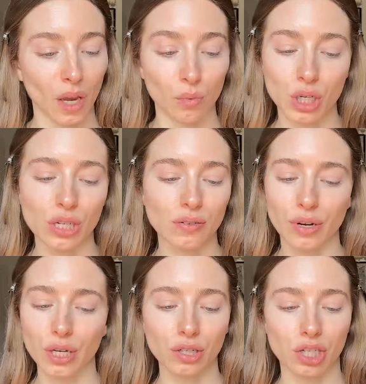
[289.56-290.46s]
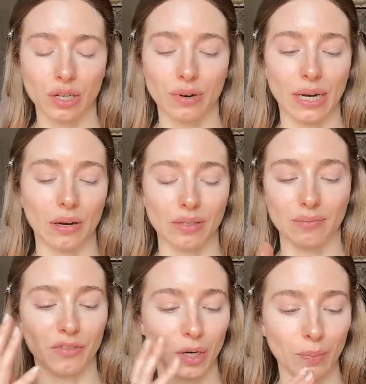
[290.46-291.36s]
which is a very good shade right now because
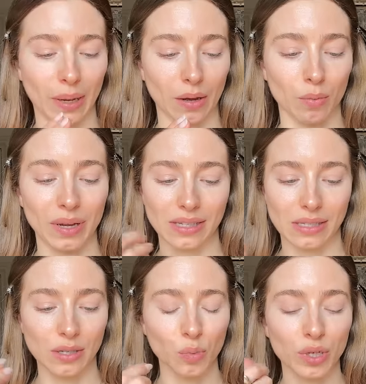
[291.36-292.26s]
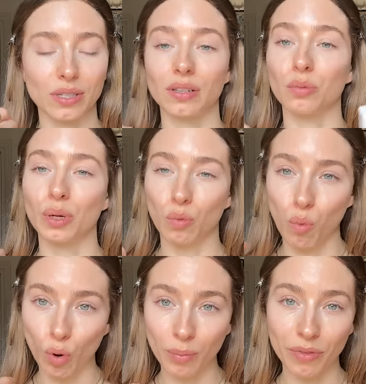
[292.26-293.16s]
I'm very pale, but it still brings a little bit of
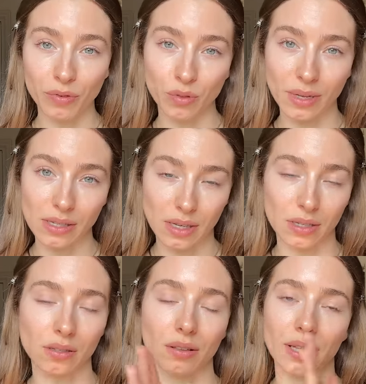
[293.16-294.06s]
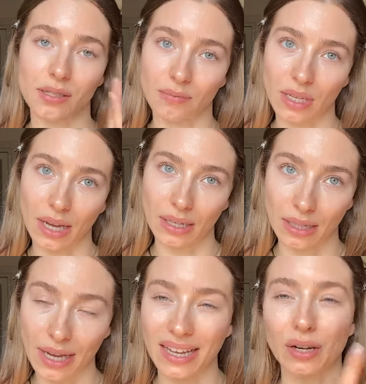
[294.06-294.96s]
warmth to my skin, so that's something I
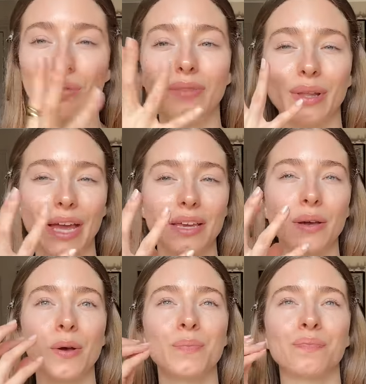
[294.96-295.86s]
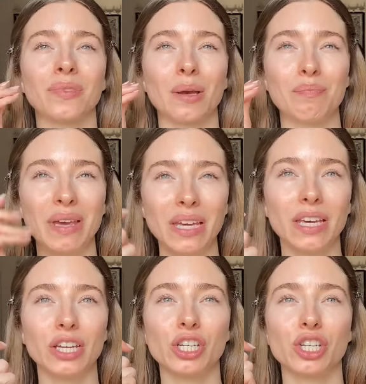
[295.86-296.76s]
like. I don't like
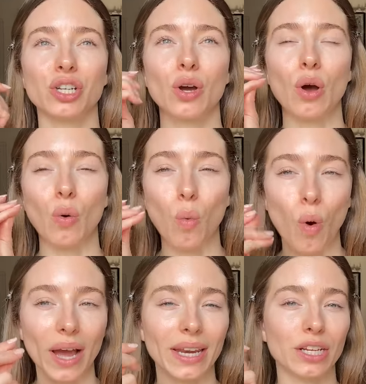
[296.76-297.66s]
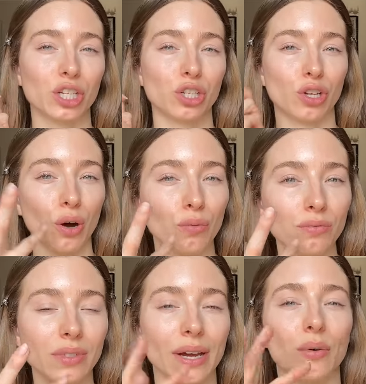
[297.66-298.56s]
pinkish whitish
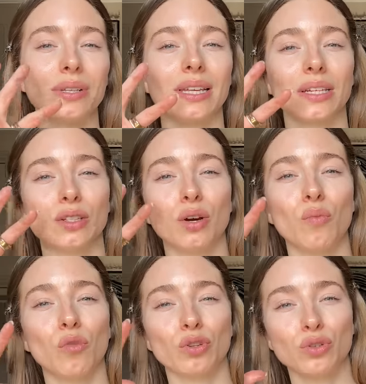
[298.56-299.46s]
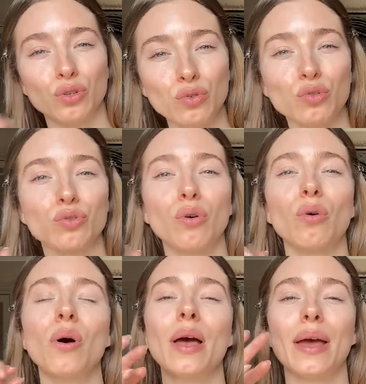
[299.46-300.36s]
tones. I always like to go more to
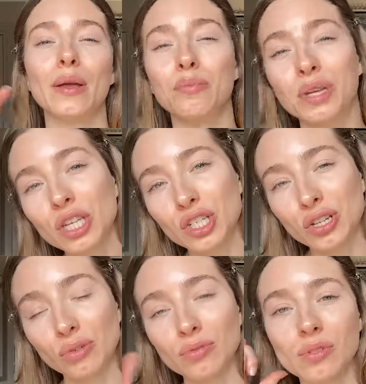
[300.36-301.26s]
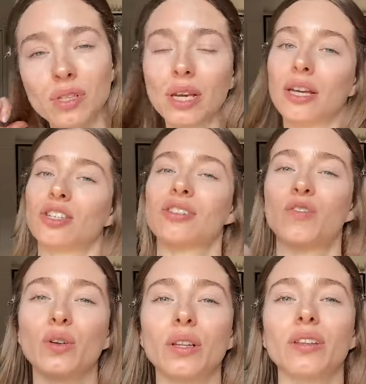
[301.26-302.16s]
neutral and peach tones. Just
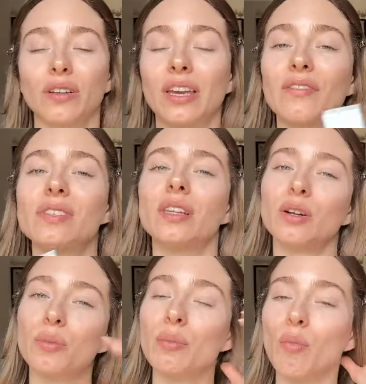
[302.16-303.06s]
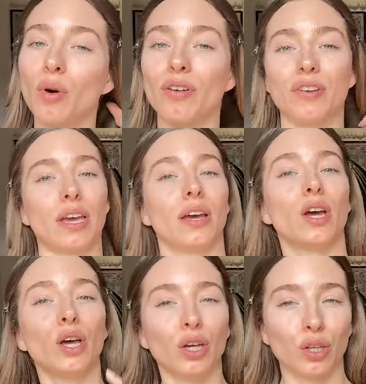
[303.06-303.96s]
feel it gives a little bit more of a
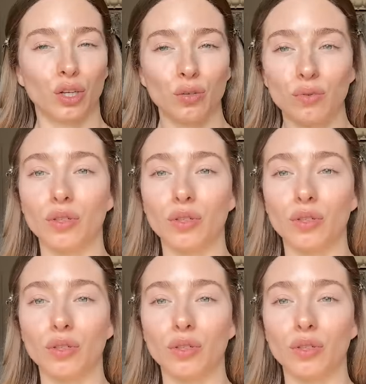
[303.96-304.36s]
cute